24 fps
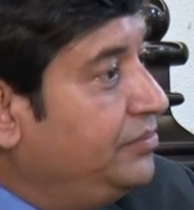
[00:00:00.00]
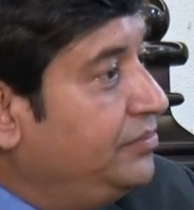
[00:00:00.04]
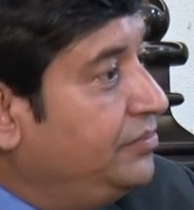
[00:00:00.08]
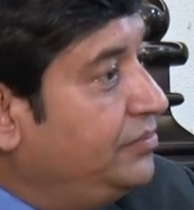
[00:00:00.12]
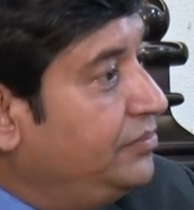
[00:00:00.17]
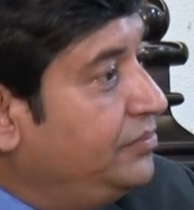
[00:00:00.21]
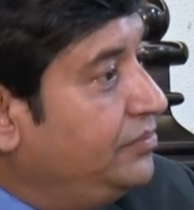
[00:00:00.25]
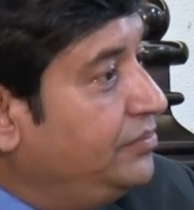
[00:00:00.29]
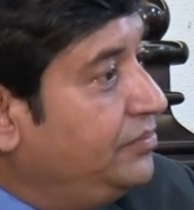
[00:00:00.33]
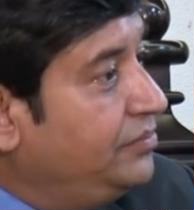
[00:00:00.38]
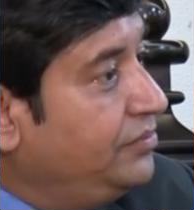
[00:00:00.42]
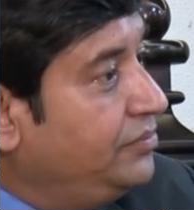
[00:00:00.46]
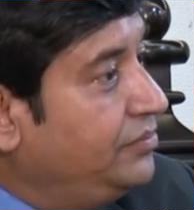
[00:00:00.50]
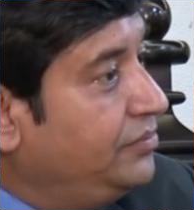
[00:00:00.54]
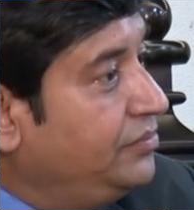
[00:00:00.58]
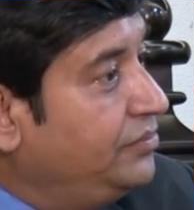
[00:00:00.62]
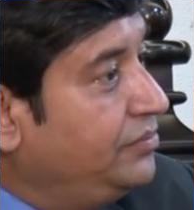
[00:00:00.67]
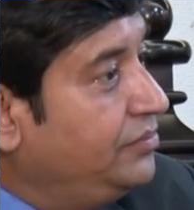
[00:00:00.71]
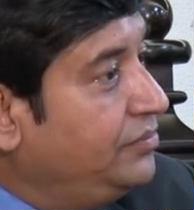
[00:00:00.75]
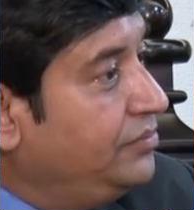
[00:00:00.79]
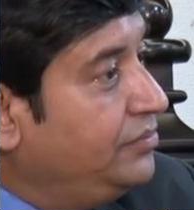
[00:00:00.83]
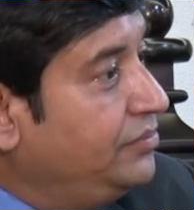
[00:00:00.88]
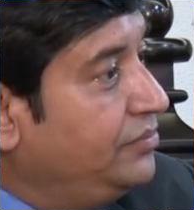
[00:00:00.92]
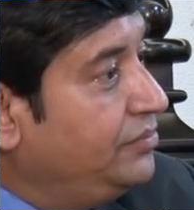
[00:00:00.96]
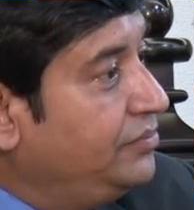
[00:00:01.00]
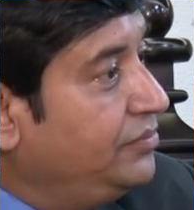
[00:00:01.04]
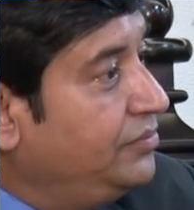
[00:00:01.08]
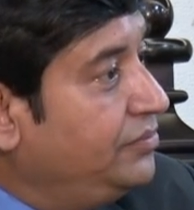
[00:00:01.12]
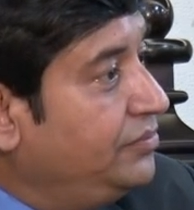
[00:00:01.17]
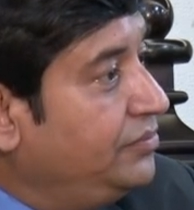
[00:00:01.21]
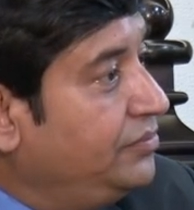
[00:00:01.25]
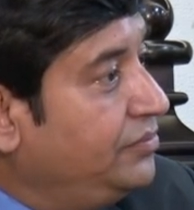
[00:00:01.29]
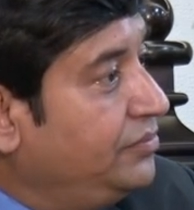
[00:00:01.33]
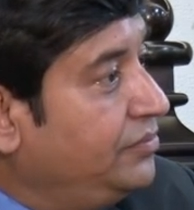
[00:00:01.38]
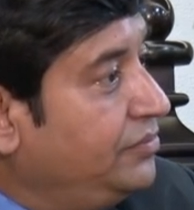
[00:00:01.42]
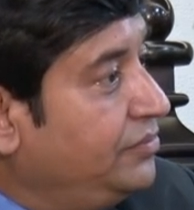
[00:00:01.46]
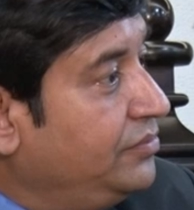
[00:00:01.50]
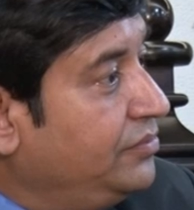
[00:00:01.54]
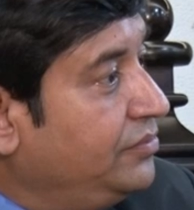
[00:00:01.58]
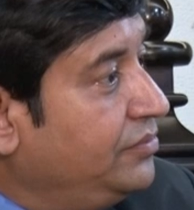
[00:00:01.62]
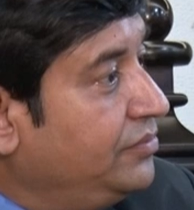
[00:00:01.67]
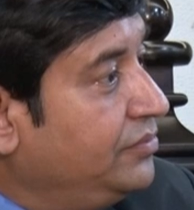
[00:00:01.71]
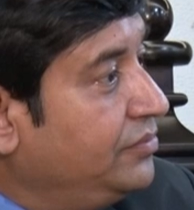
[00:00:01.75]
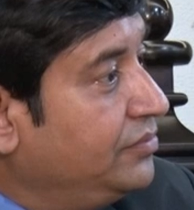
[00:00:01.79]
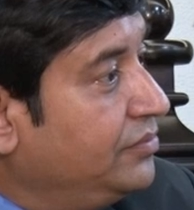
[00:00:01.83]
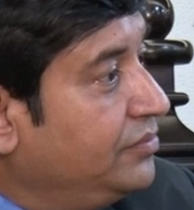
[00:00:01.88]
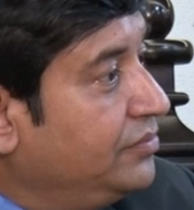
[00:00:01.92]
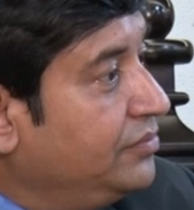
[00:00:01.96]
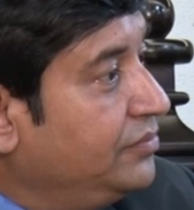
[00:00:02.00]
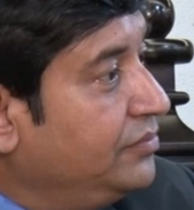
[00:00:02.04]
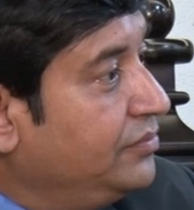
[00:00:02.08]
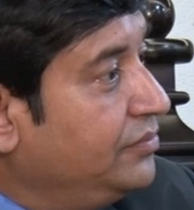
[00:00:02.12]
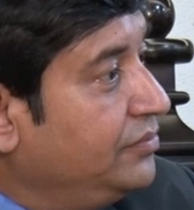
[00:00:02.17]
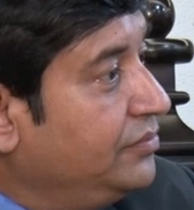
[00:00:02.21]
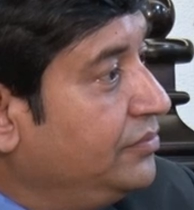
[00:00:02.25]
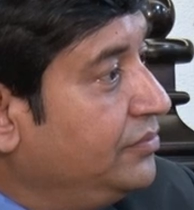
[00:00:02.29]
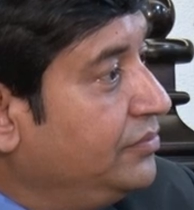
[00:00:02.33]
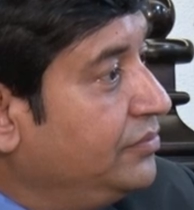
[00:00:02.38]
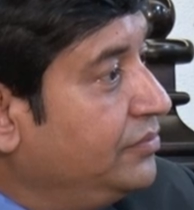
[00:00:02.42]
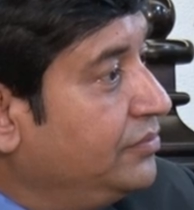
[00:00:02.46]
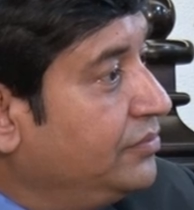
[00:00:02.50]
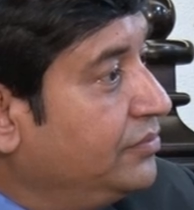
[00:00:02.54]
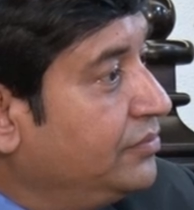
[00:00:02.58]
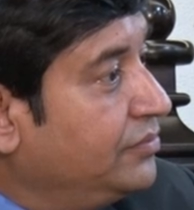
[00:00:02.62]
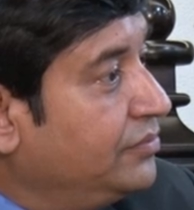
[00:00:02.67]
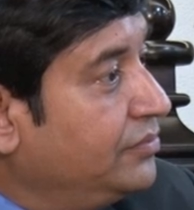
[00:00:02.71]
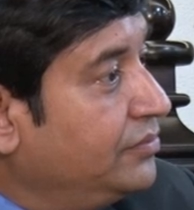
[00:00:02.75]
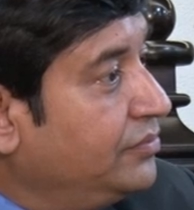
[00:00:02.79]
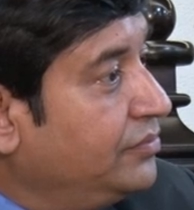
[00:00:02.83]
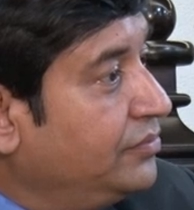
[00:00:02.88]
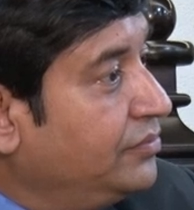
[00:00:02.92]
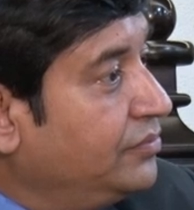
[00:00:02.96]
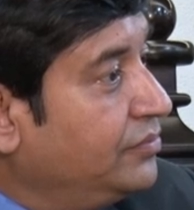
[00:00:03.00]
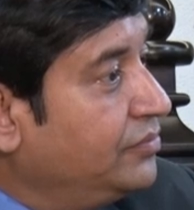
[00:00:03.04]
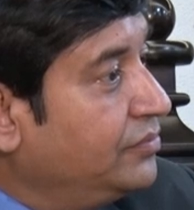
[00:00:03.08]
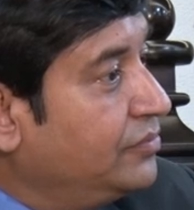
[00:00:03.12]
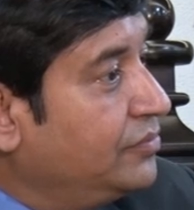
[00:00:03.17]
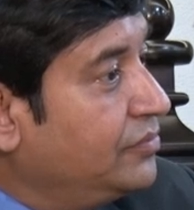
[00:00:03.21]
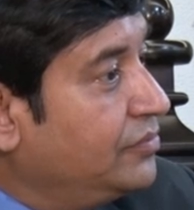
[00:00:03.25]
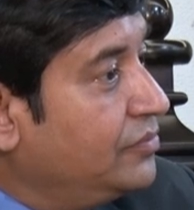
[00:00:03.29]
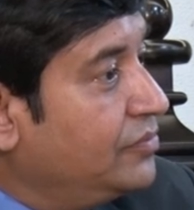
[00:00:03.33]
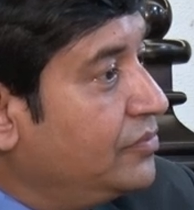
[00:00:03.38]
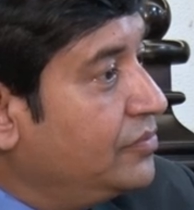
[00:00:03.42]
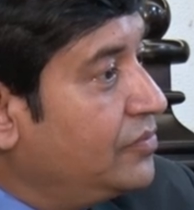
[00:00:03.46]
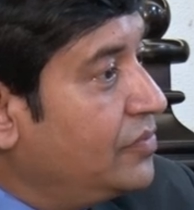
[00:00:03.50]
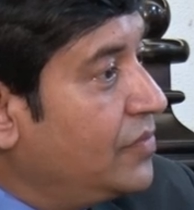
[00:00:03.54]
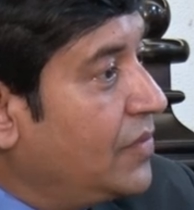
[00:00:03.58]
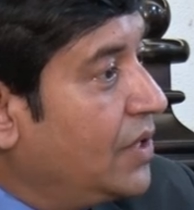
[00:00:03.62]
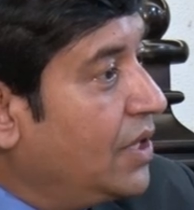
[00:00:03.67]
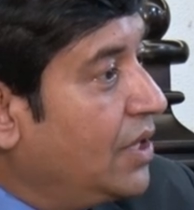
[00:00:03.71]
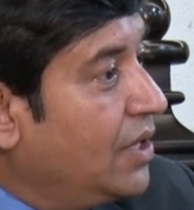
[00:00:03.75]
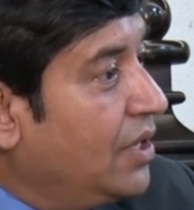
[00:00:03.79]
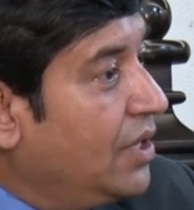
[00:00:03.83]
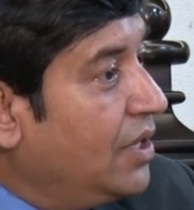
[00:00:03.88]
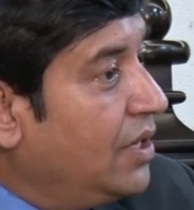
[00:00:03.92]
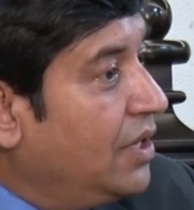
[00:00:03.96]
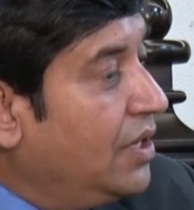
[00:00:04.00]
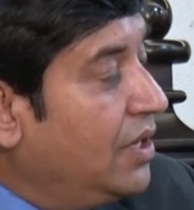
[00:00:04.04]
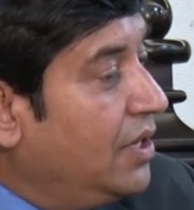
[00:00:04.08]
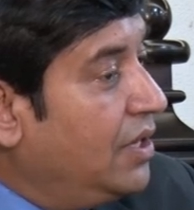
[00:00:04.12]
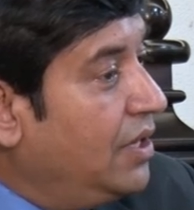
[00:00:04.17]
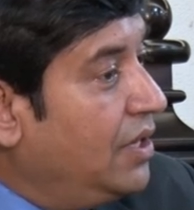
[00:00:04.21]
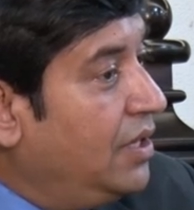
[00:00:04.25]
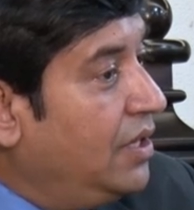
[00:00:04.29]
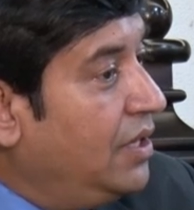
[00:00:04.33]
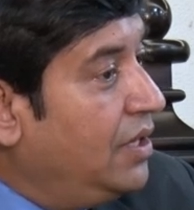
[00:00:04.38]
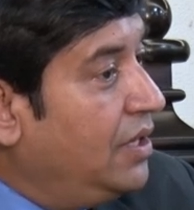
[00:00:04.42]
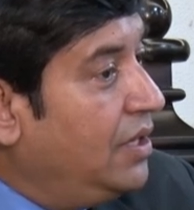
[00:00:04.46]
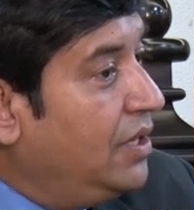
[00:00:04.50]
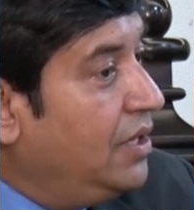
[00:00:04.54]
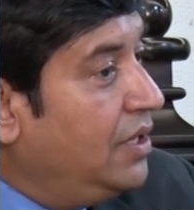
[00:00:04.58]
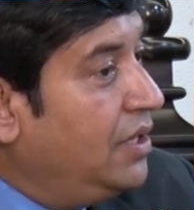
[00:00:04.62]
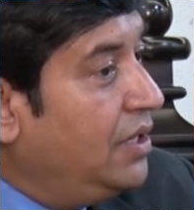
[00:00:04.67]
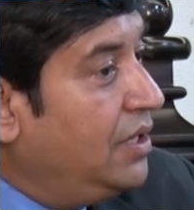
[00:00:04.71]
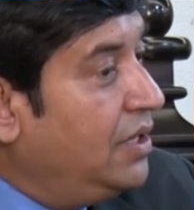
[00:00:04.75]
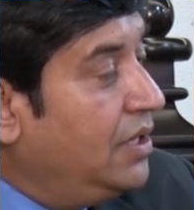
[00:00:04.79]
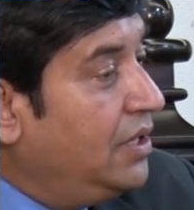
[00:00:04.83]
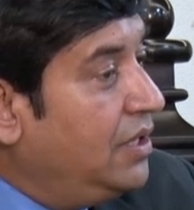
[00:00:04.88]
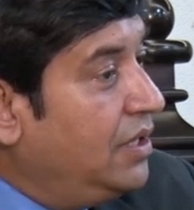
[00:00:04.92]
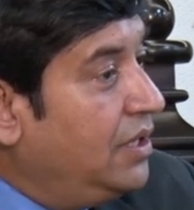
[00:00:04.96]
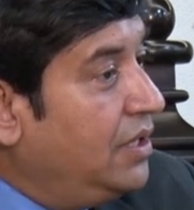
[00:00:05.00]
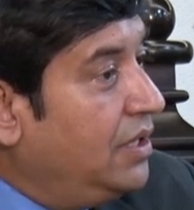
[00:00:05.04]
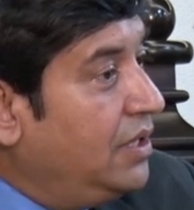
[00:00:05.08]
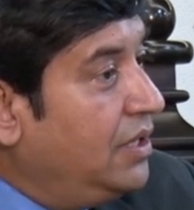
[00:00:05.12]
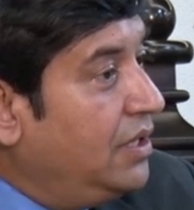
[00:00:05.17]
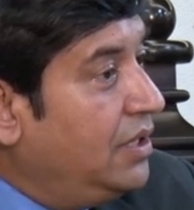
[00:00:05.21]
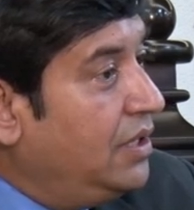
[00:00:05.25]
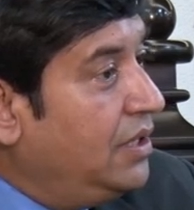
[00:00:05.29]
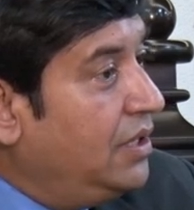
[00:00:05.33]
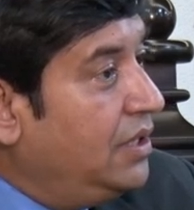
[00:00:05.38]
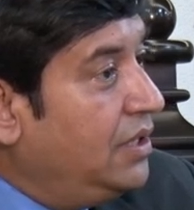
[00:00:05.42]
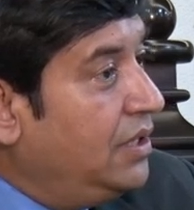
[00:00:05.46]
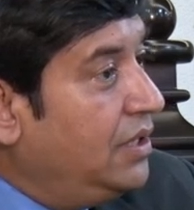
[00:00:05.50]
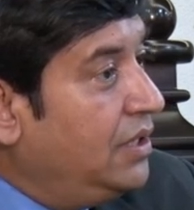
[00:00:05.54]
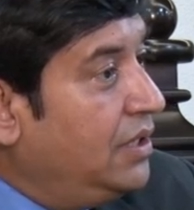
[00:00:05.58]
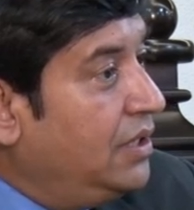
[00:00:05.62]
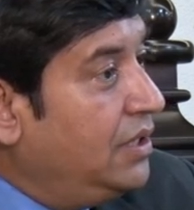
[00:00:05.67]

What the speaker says: [no speech]